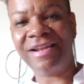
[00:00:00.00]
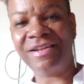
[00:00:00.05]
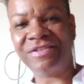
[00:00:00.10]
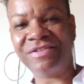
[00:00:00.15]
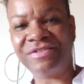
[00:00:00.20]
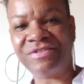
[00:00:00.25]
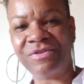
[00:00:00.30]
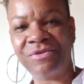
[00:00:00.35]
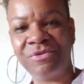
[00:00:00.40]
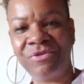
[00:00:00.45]
That
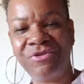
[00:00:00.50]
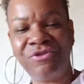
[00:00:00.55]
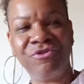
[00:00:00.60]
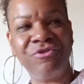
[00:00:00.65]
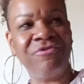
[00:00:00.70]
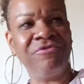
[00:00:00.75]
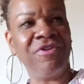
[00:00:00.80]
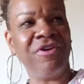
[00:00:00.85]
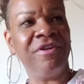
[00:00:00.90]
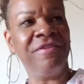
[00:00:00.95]
is so
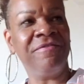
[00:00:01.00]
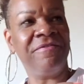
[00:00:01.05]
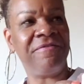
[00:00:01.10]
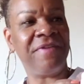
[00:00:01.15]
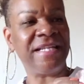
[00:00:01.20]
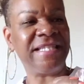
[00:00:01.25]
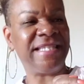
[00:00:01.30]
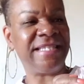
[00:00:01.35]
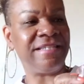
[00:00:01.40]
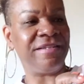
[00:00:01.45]
cute. Very
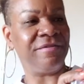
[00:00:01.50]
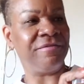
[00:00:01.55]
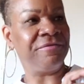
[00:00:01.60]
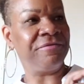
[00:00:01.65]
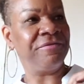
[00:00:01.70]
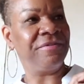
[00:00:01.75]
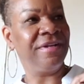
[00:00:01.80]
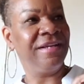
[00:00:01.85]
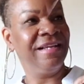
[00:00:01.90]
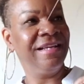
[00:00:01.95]

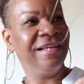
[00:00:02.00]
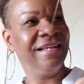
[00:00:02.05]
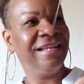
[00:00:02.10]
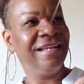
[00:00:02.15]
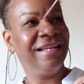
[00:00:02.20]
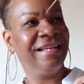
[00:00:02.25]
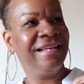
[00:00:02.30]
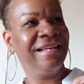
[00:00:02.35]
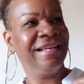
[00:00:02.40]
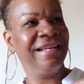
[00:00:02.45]
festive.
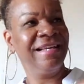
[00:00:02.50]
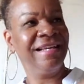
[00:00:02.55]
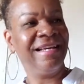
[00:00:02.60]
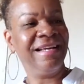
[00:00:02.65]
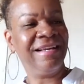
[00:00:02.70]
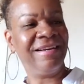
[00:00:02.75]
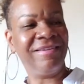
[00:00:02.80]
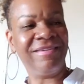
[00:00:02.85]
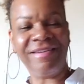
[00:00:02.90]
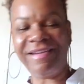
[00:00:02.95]

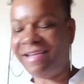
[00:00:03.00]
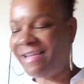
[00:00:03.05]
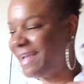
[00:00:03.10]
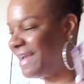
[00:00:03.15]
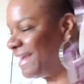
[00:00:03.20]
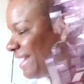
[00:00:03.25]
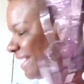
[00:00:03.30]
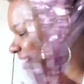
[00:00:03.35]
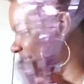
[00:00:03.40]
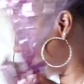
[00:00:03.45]

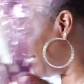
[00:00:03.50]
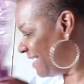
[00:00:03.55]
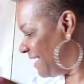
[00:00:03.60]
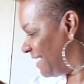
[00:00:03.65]
Okay.